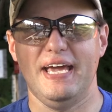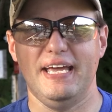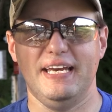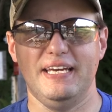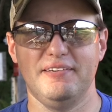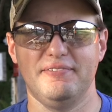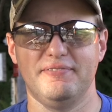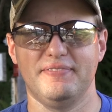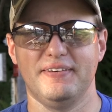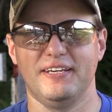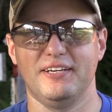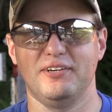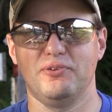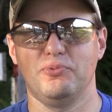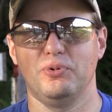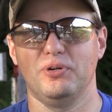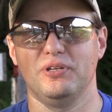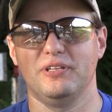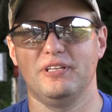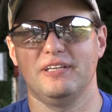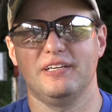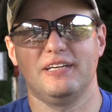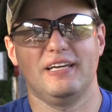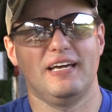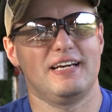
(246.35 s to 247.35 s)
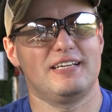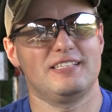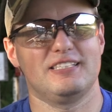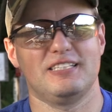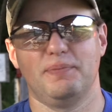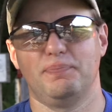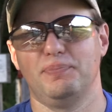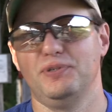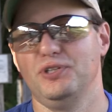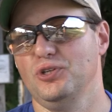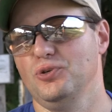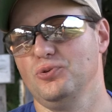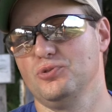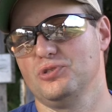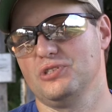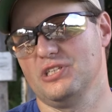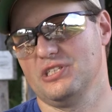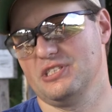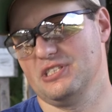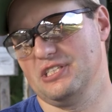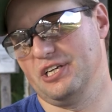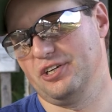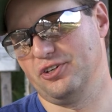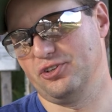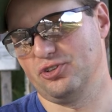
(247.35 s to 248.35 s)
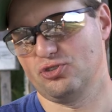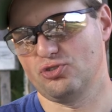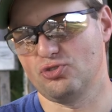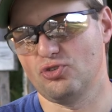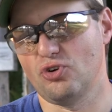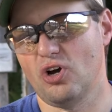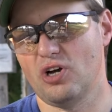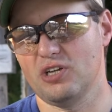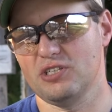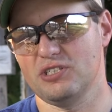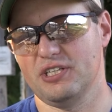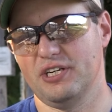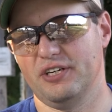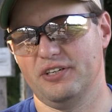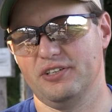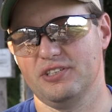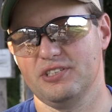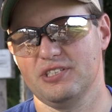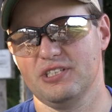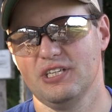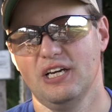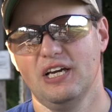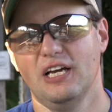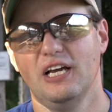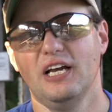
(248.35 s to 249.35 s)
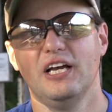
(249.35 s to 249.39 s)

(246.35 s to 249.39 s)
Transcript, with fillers: anything with it except use the center crosshairs.